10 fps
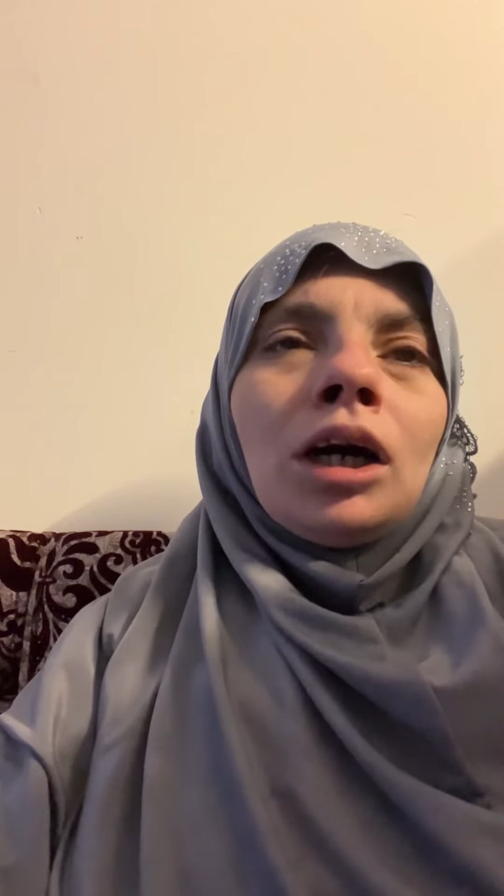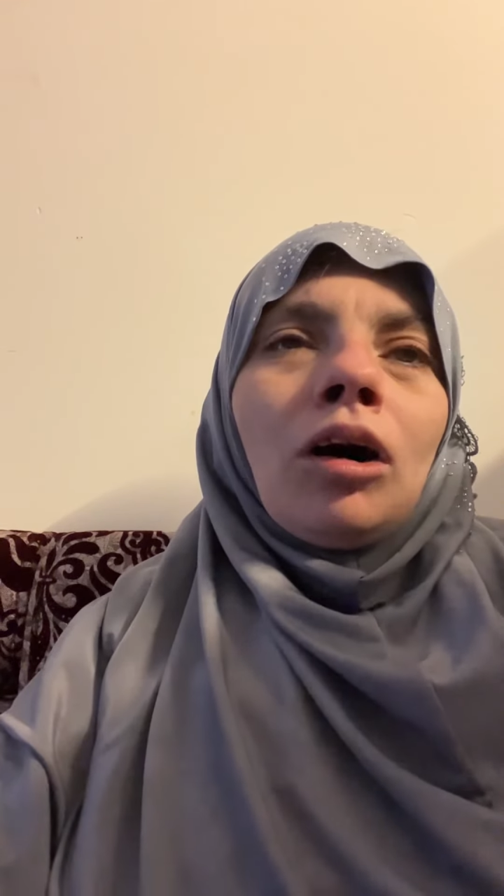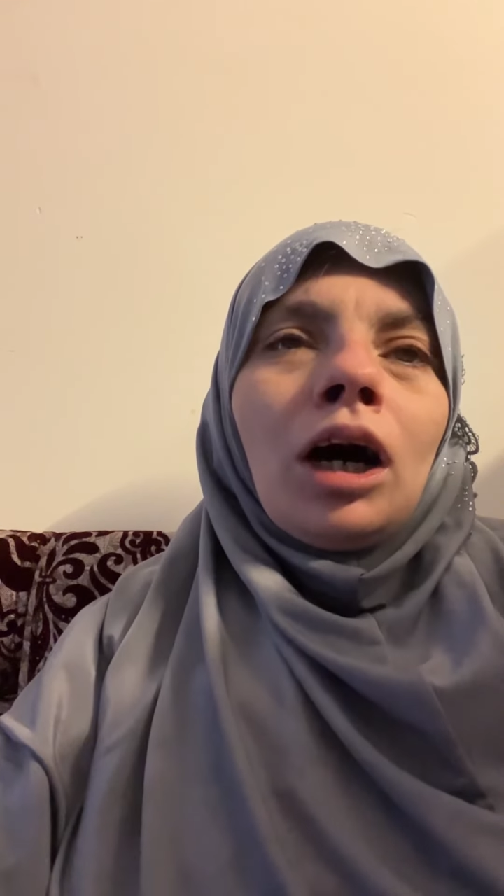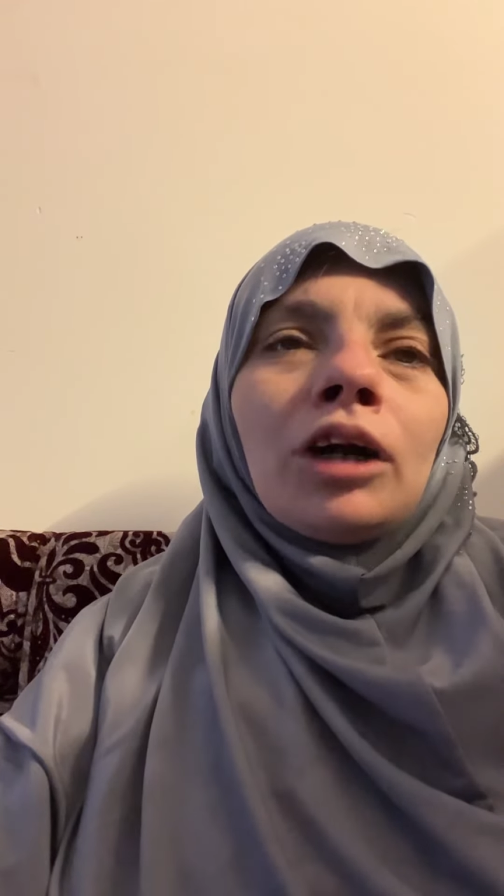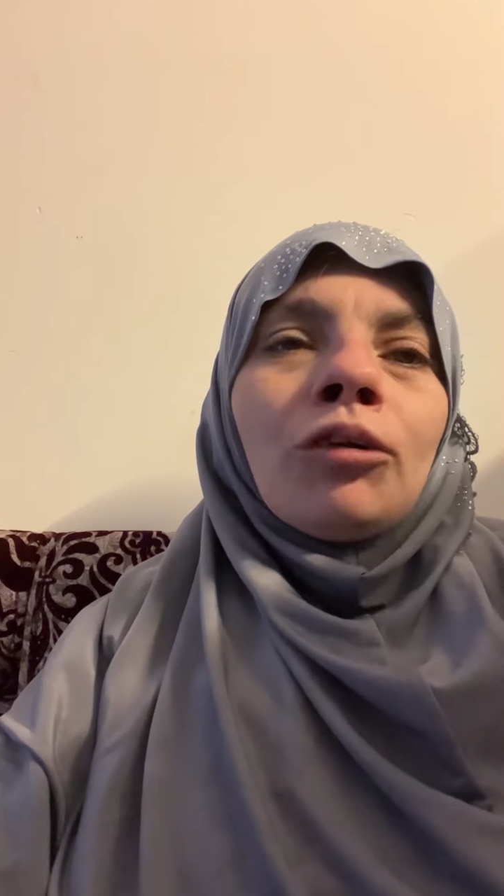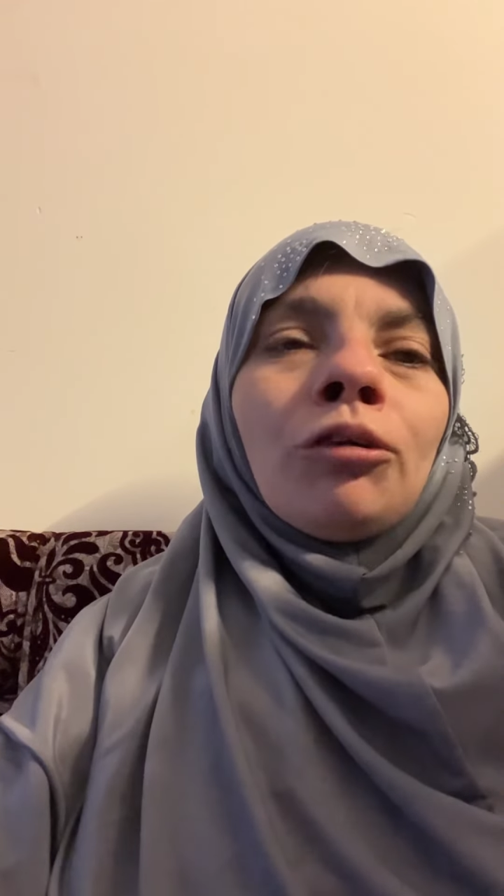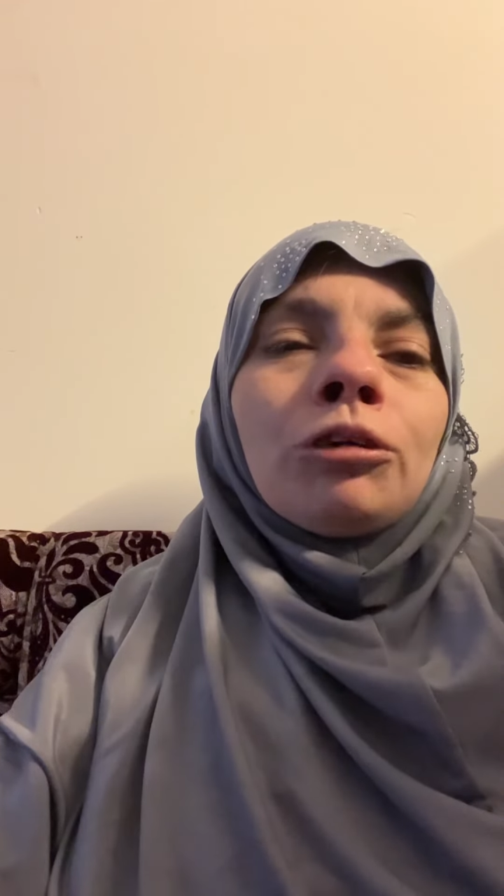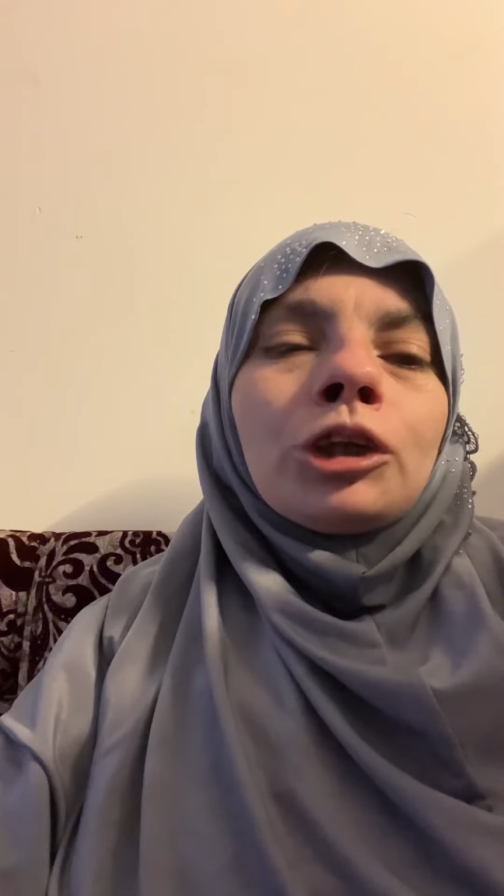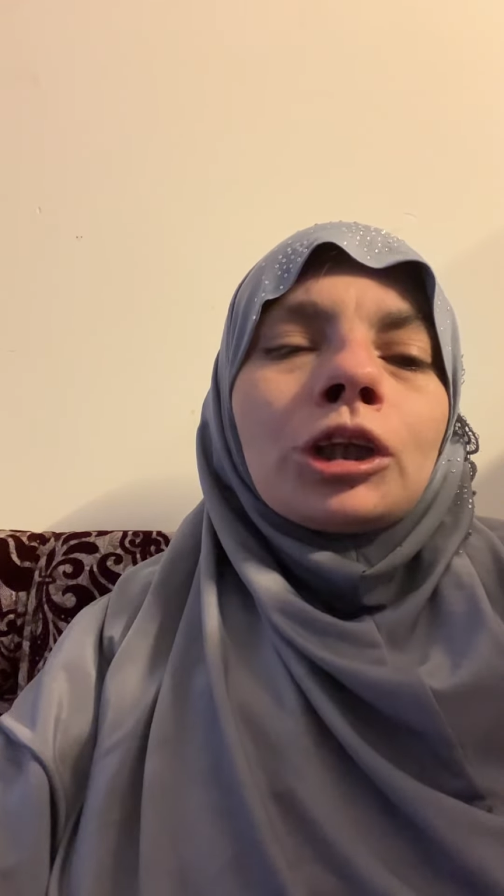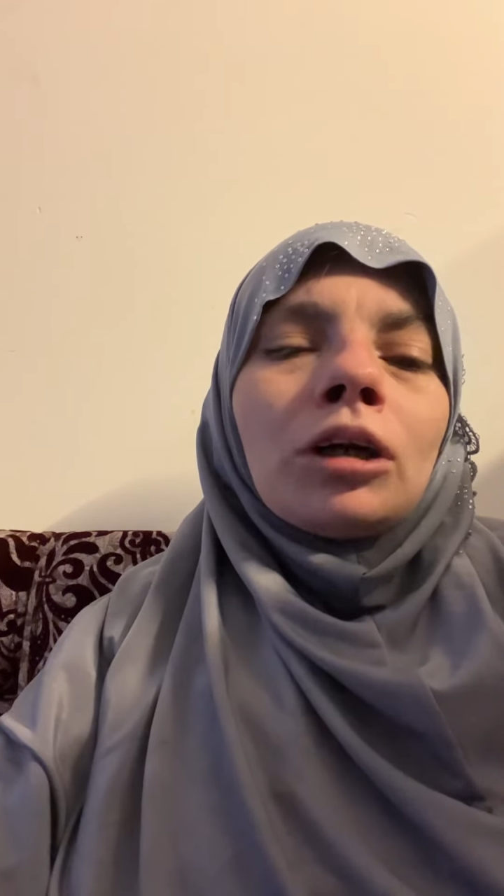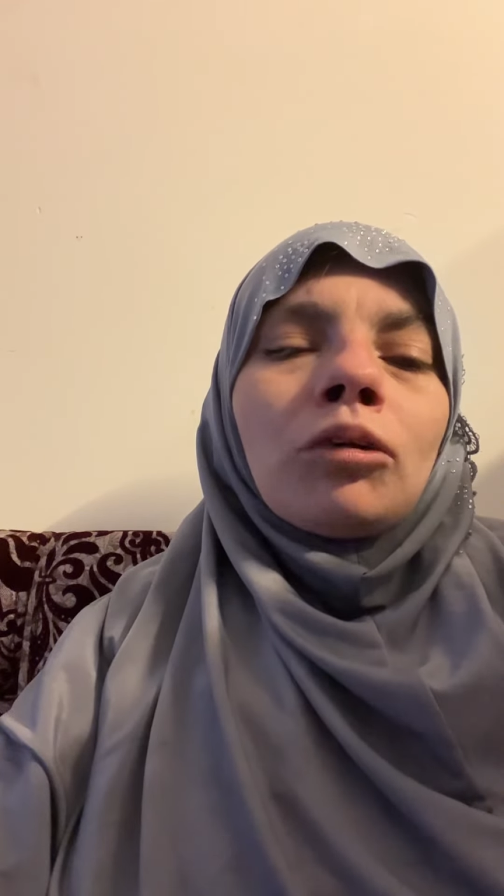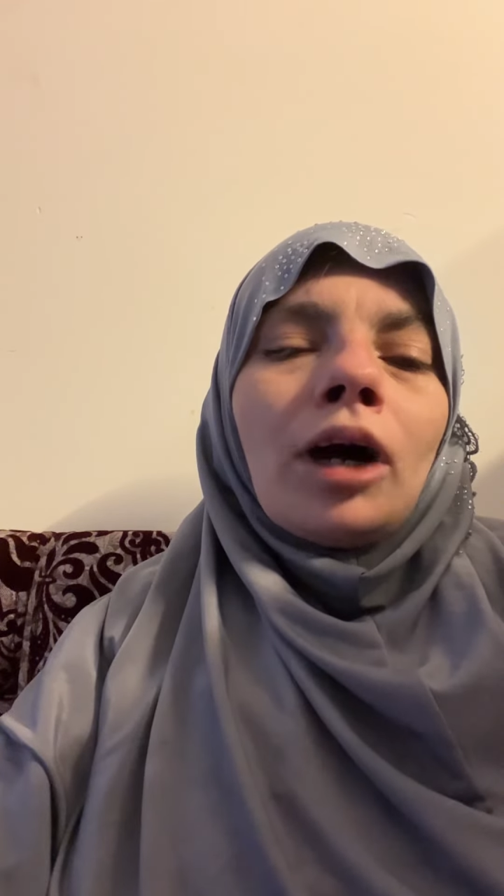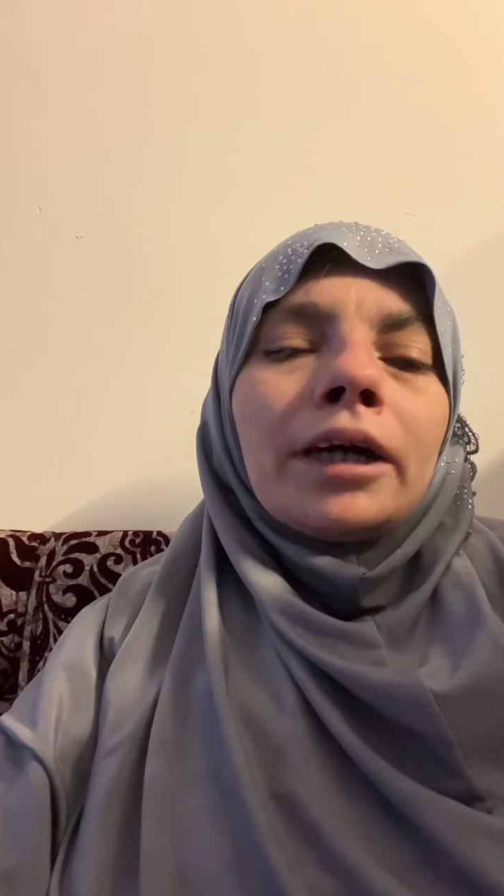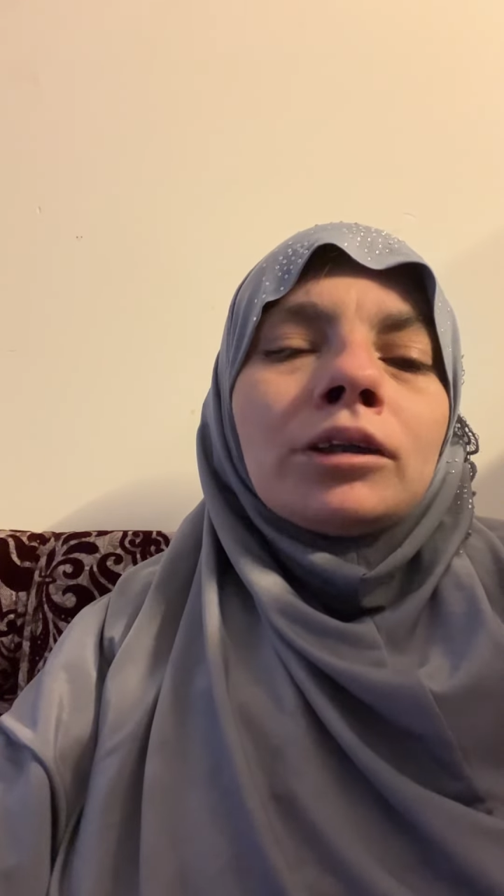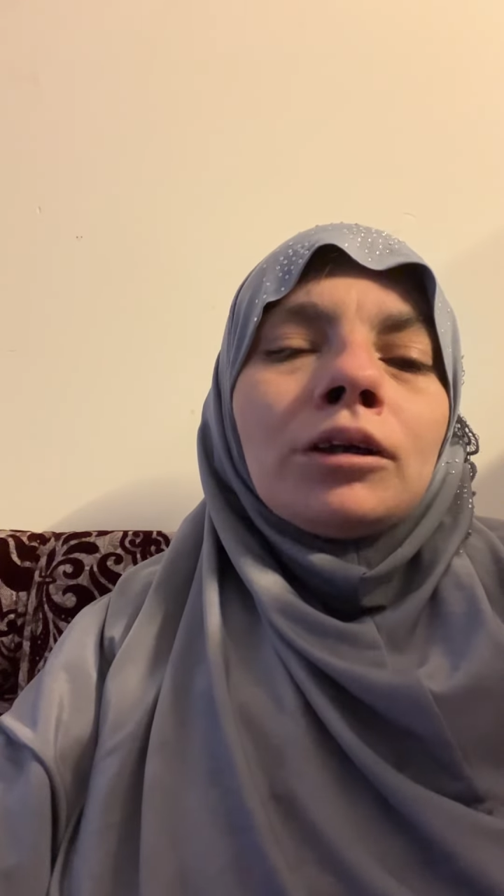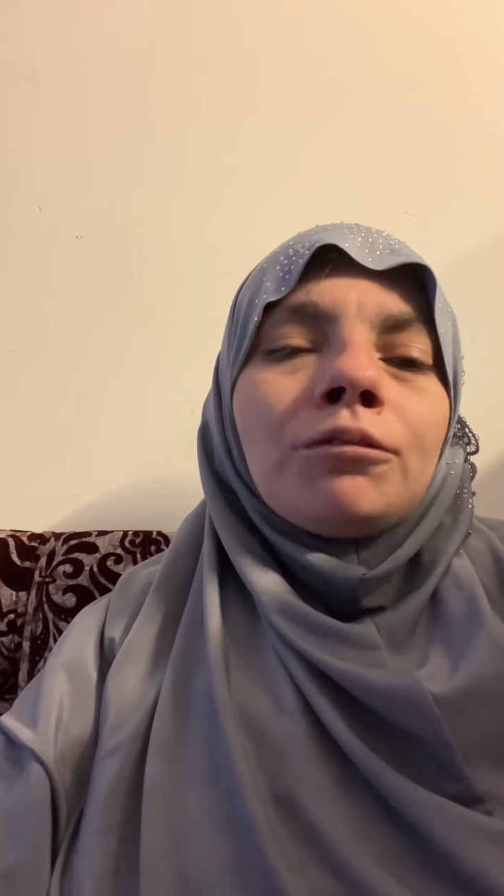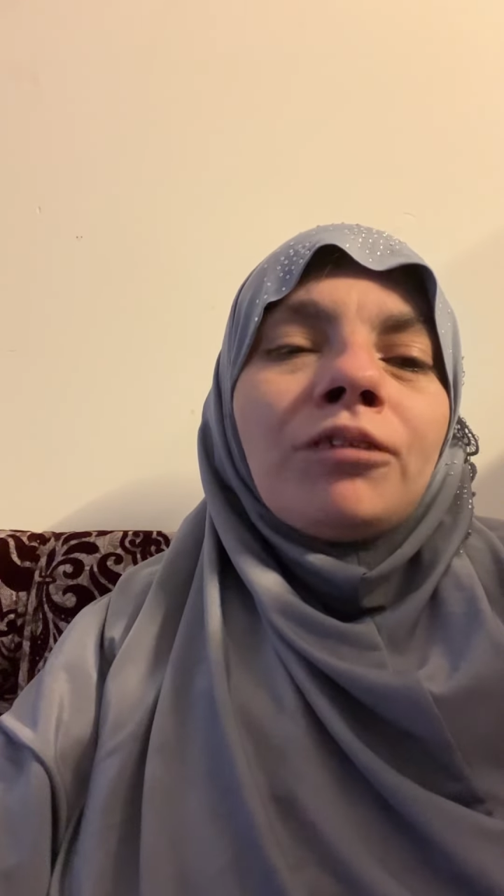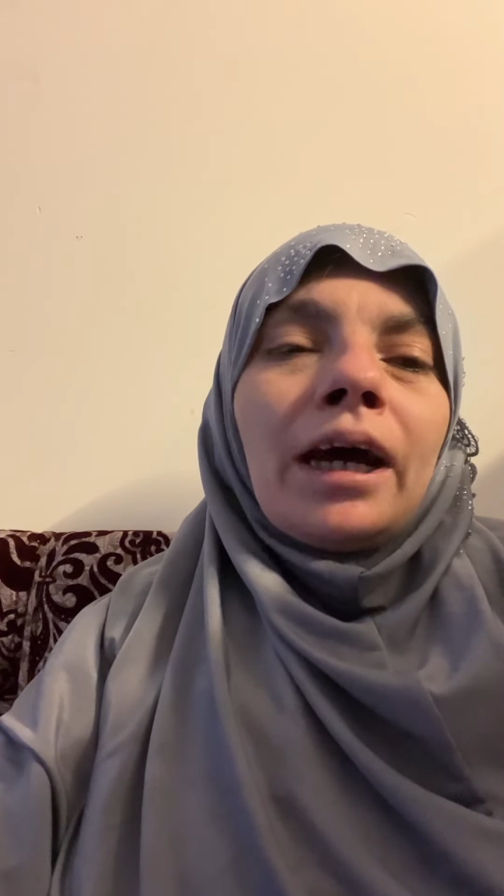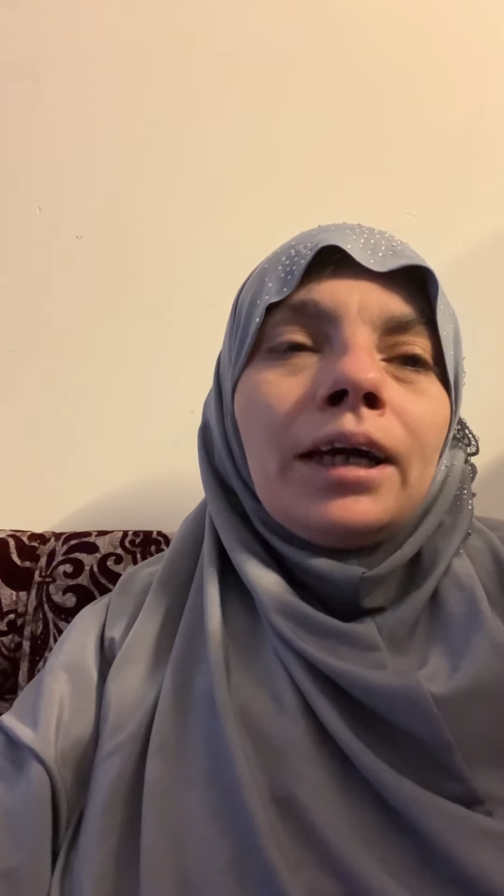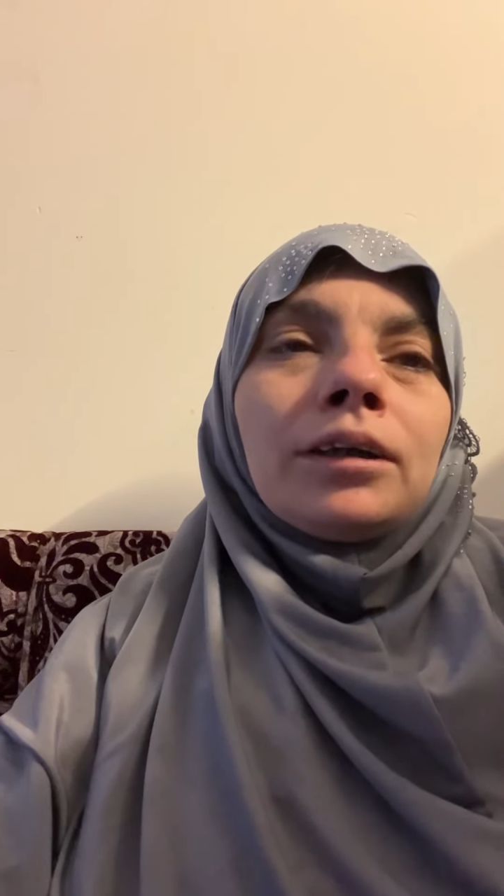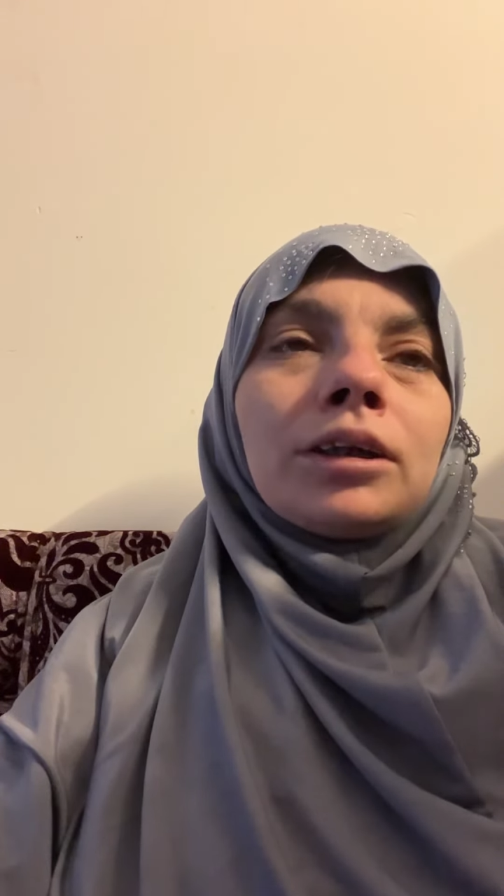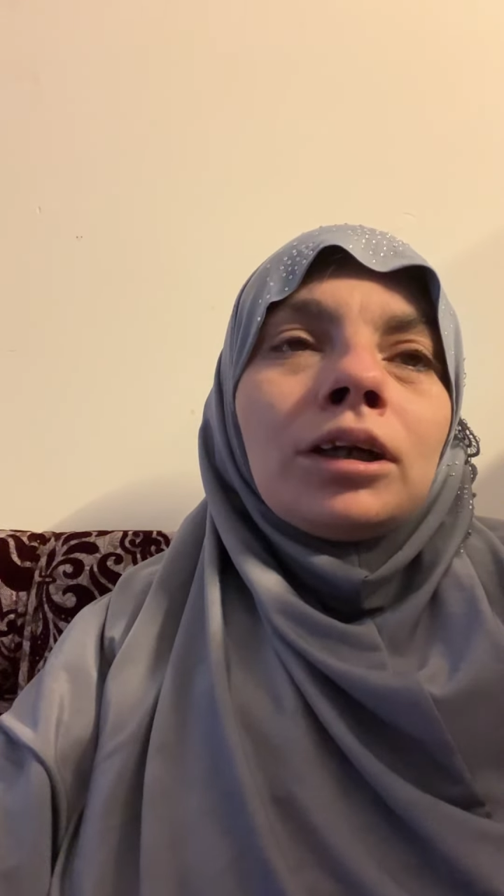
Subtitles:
I'd also like to thank